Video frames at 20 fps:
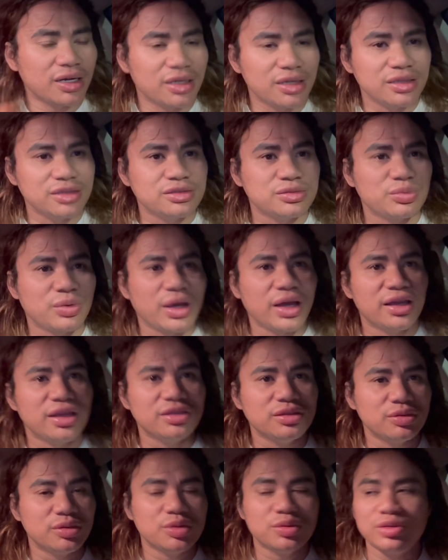He
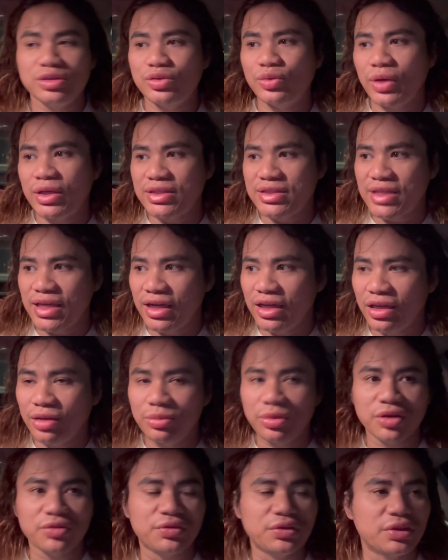was wet sanding and
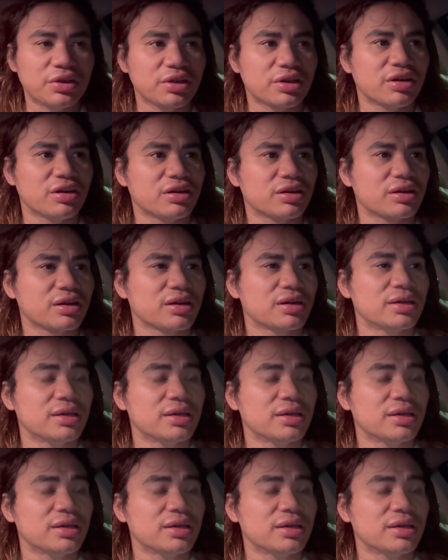buffing the car.